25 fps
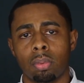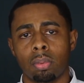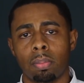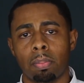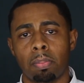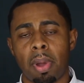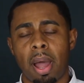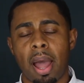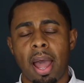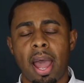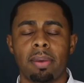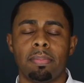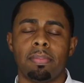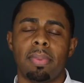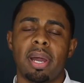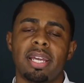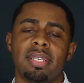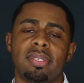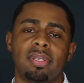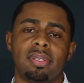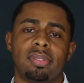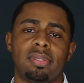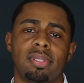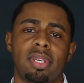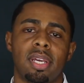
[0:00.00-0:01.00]
behind my
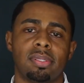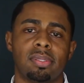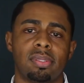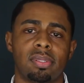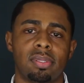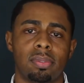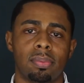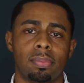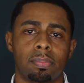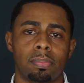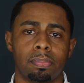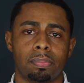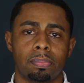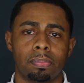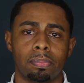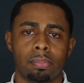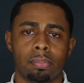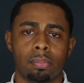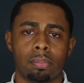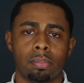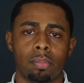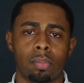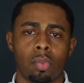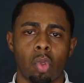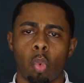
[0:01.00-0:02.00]
success.
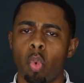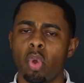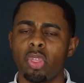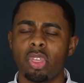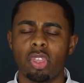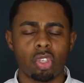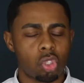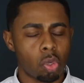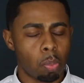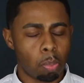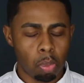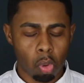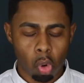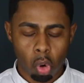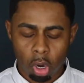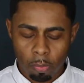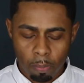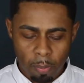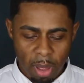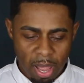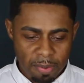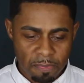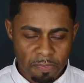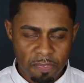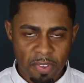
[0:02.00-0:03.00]
With the support of
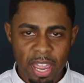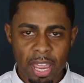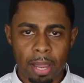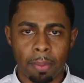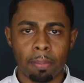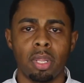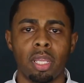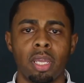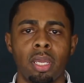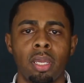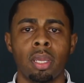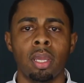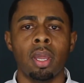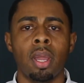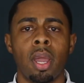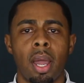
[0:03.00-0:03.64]
my family,